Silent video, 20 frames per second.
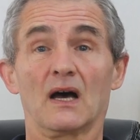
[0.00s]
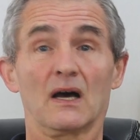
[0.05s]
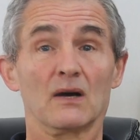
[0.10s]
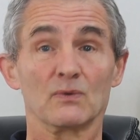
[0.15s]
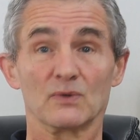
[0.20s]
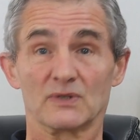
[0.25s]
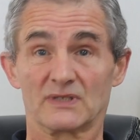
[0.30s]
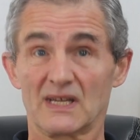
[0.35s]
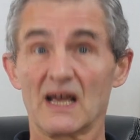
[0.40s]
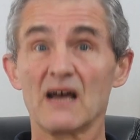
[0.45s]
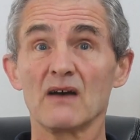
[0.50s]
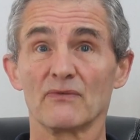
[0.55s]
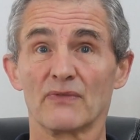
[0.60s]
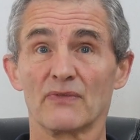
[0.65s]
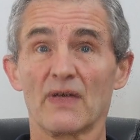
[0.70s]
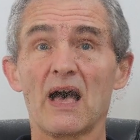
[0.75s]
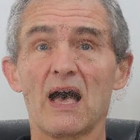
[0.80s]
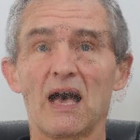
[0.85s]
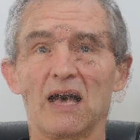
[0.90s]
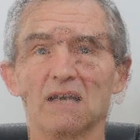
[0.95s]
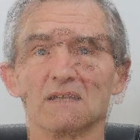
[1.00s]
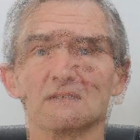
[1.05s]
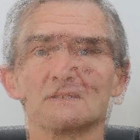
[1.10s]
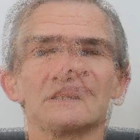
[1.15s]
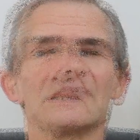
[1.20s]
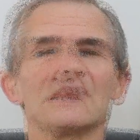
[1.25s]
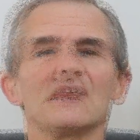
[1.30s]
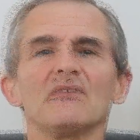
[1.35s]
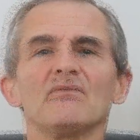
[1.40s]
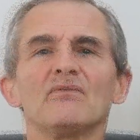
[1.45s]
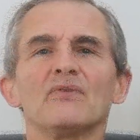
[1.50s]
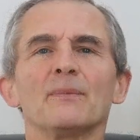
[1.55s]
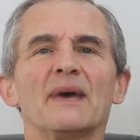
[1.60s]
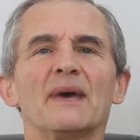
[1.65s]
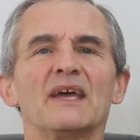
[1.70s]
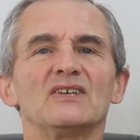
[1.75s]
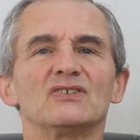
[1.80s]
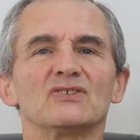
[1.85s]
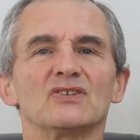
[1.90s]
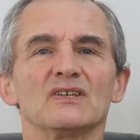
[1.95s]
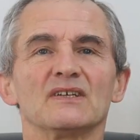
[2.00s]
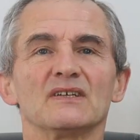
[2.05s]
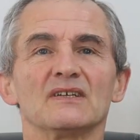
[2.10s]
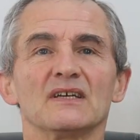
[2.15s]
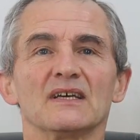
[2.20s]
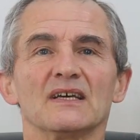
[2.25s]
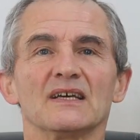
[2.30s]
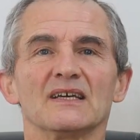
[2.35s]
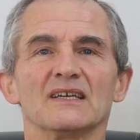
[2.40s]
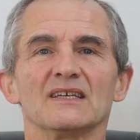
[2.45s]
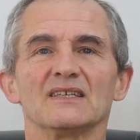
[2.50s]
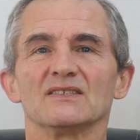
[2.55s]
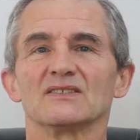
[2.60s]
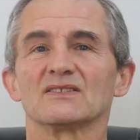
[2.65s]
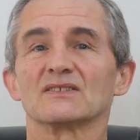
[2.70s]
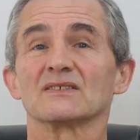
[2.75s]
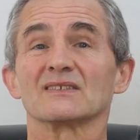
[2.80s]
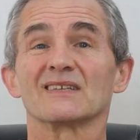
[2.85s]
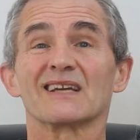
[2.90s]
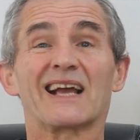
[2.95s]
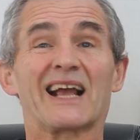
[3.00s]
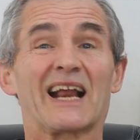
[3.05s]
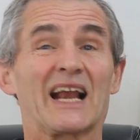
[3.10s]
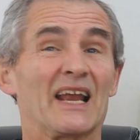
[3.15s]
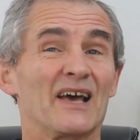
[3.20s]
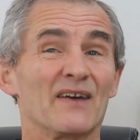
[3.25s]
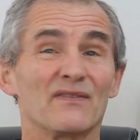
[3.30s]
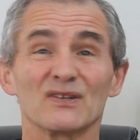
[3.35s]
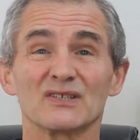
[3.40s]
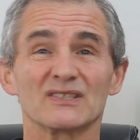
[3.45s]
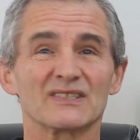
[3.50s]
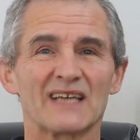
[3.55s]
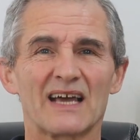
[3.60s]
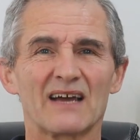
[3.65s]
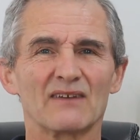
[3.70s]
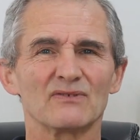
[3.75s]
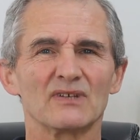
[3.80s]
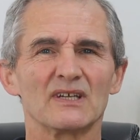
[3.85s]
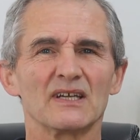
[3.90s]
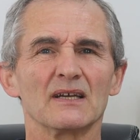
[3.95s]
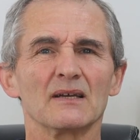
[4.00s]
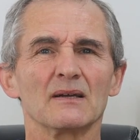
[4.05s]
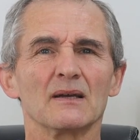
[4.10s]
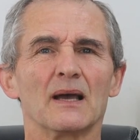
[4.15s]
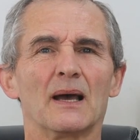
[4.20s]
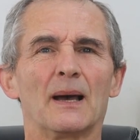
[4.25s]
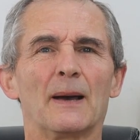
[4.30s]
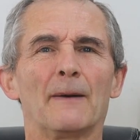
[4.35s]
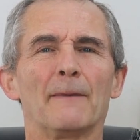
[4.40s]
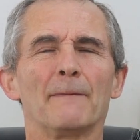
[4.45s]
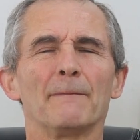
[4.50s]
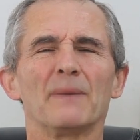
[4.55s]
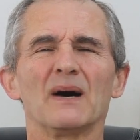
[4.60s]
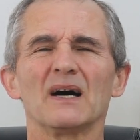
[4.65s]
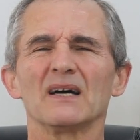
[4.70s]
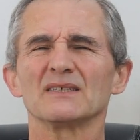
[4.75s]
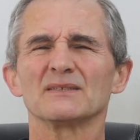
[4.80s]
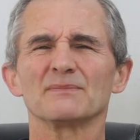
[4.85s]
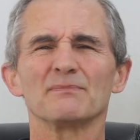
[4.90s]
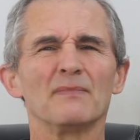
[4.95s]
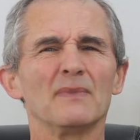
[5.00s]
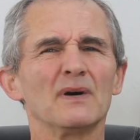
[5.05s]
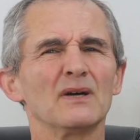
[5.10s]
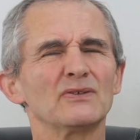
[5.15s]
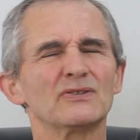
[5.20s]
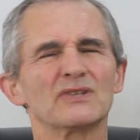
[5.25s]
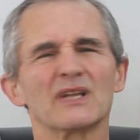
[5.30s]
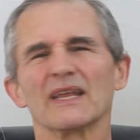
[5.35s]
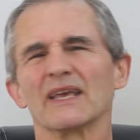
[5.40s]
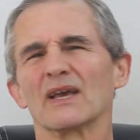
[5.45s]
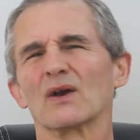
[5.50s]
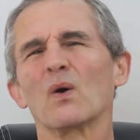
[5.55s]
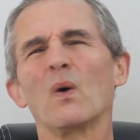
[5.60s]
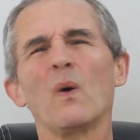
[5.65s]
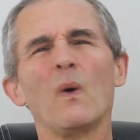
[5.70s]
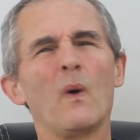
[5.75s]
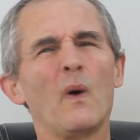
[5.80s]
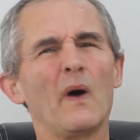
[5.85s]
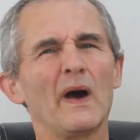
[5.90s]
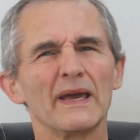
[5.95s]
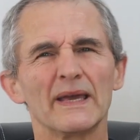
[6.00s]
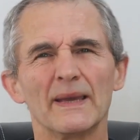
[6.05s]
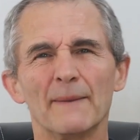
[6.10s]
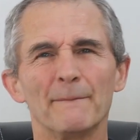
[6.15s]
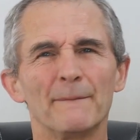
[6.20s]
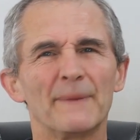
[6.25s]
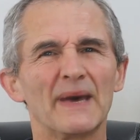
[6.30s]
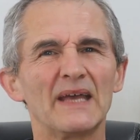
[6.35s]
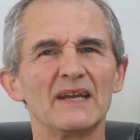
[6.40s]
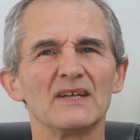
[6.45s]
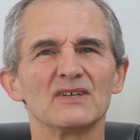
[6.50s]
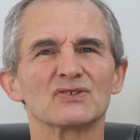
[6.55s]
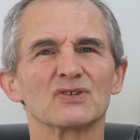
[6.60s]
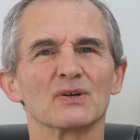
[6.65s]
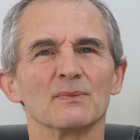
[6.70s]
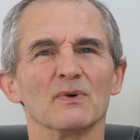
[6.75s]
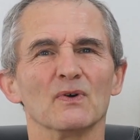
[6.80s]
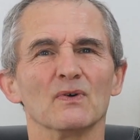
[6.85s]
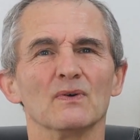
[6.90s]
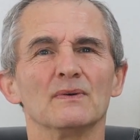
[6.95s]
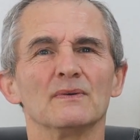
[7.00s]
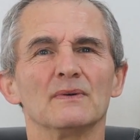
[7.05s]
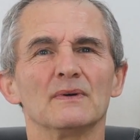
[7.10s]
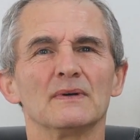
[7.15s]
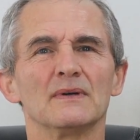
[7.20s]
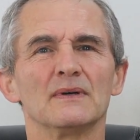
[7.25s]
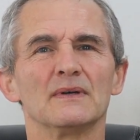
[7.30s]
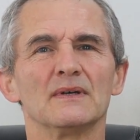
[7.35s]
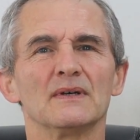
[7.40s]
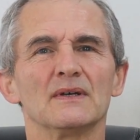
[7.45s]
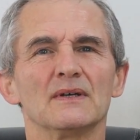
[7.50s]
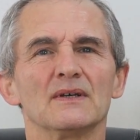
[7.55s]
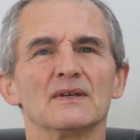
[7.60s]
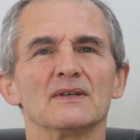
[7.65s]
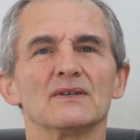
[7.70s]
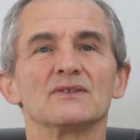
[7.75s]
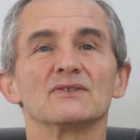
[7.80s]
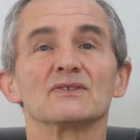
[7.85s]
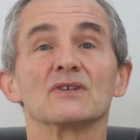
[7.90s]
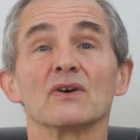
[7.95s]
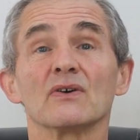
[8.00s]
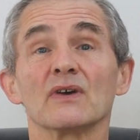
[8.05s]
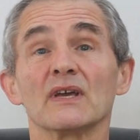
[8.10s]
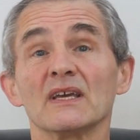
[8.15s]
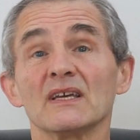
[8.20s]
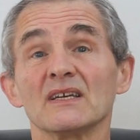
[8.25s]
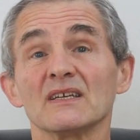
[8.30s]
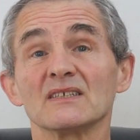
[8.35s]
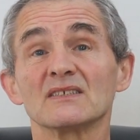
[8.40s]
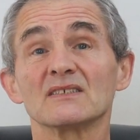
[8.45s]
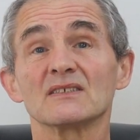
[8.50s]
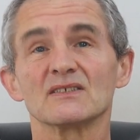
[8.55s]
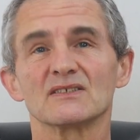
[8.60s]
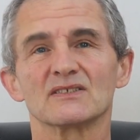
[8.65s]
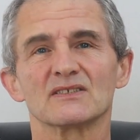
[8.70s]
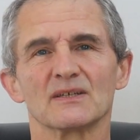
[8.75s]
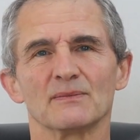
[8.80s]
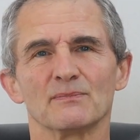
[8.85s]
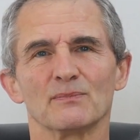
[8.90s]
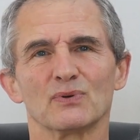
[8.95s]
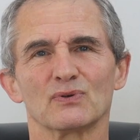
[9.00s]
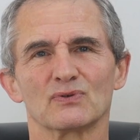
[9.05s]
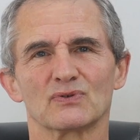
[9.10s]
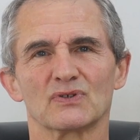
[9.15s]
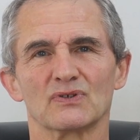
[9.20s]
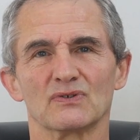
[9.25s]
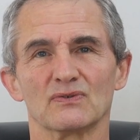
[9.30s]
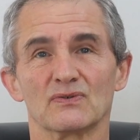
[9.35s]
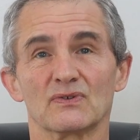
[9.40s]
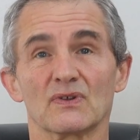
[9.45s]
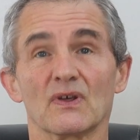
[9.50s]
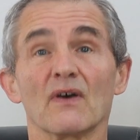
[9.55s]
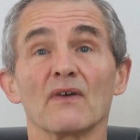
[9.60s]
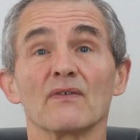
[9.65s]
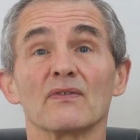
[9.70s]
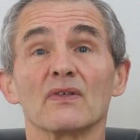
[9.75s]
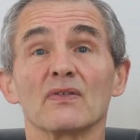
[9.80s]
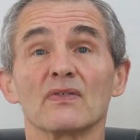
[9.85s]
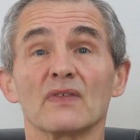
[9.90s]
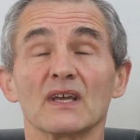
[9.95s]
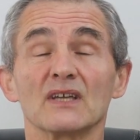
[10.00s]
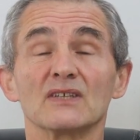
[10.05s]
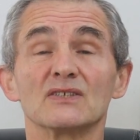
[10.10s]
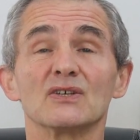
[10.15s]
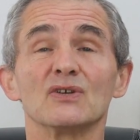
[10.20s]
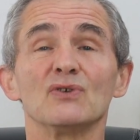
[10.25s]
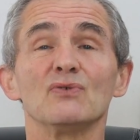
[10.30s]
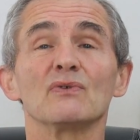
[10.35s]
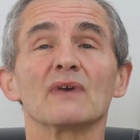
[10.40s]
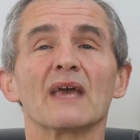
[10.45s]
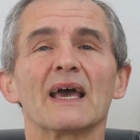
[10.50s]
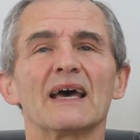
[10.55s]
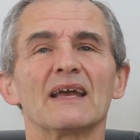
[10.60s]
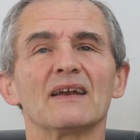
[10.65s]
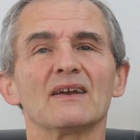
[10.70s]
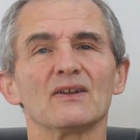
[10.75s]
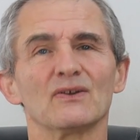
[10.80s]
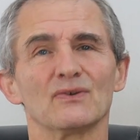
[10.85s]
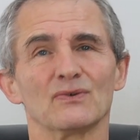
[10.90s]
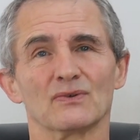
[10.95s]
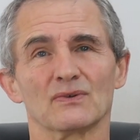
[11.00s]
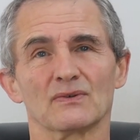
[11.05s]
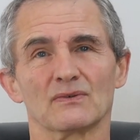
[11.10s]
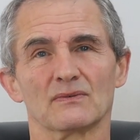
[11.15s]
I would doubt that. The information is clever sounding, but it's mostly quite impenetrable. So here's the simple truth, the things that you can do.